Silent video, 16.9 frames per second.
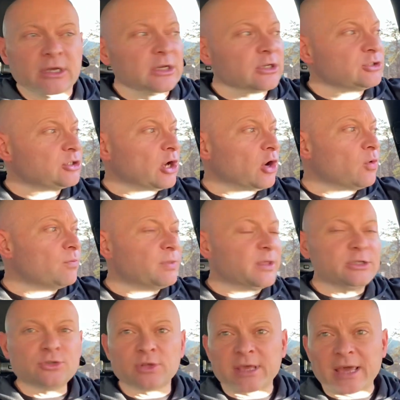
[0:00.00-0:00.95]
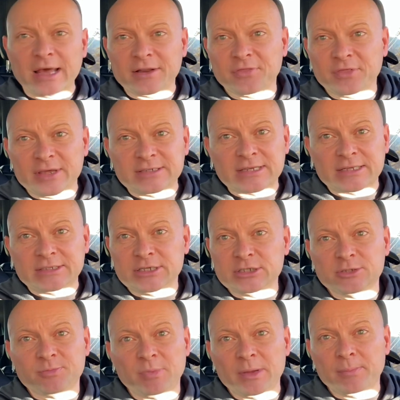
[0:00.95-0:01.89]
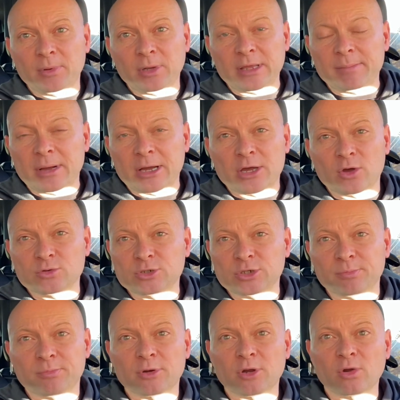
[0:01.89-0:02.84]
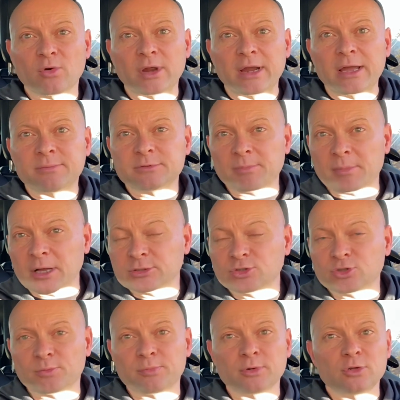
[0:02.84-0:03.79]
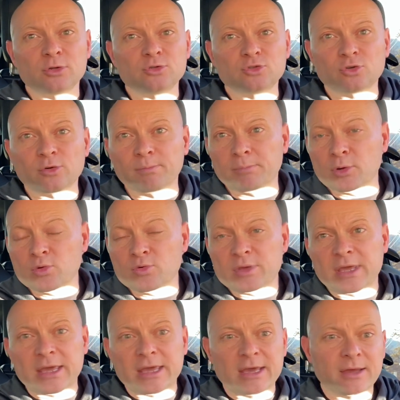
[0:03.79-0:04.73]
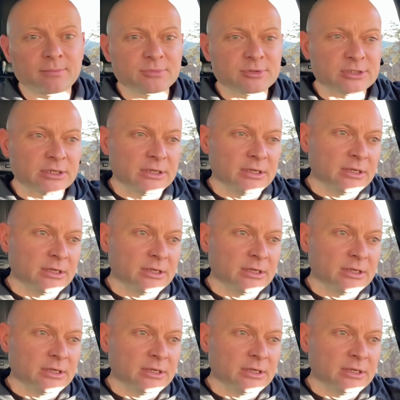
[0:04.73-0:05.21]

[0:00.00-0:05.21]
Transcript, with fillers: So these are the kind of things I teach people in my coaching programs, monster producer, boot camps,